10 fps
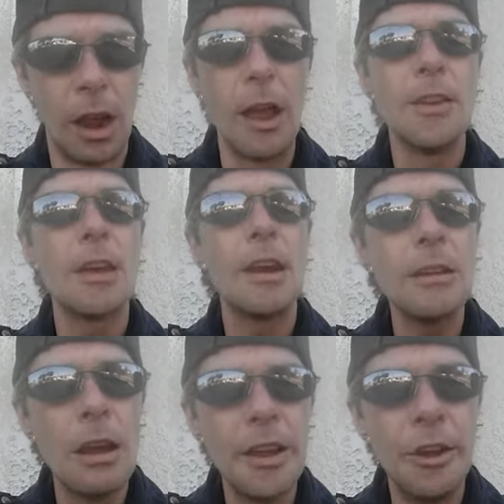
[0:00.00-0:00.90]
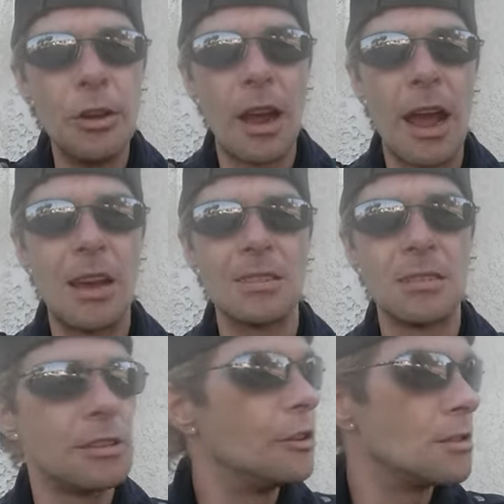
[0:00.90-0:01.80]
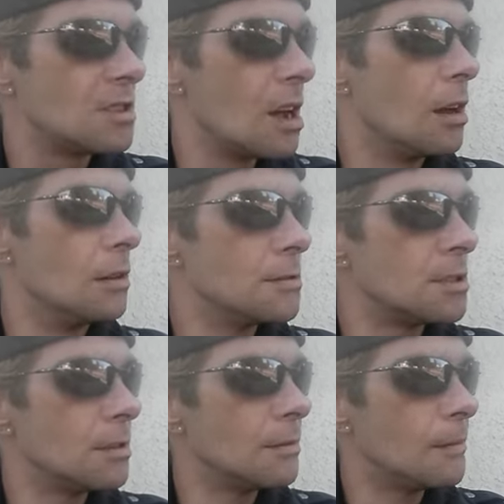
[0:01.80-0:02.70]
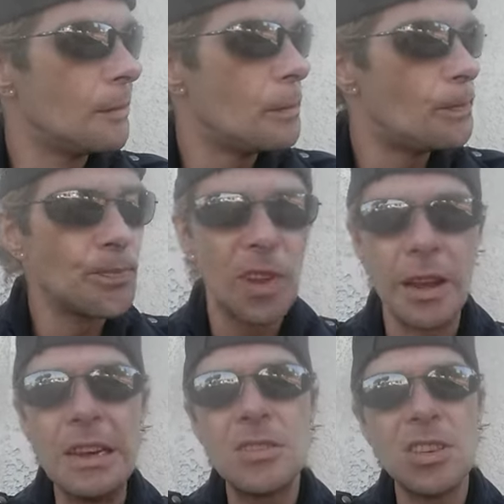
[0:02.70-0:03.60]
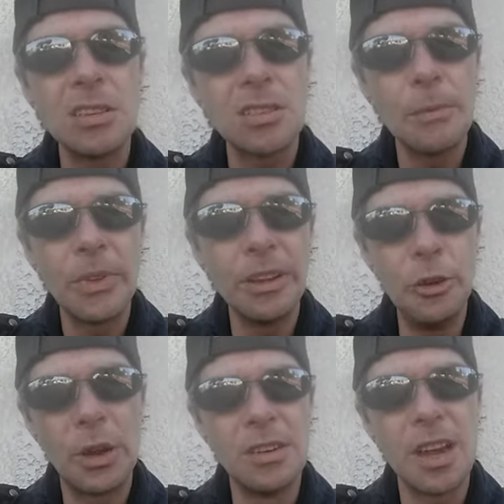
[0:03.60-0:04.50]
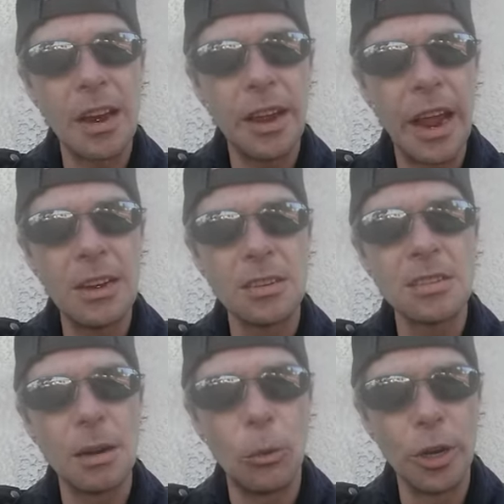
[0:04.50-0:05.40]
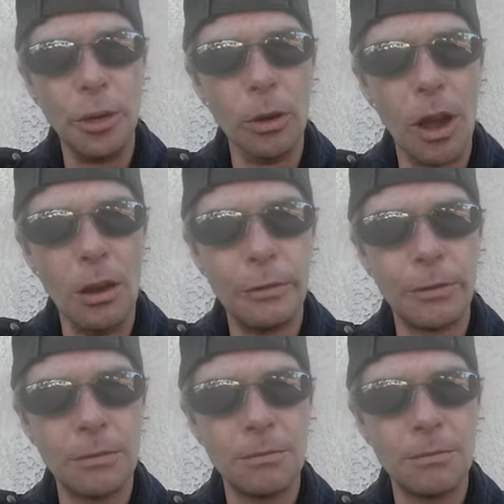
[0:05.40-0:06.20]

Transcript: And then I'd like you to ask yourselves, is this something you could dedicate to someone you love?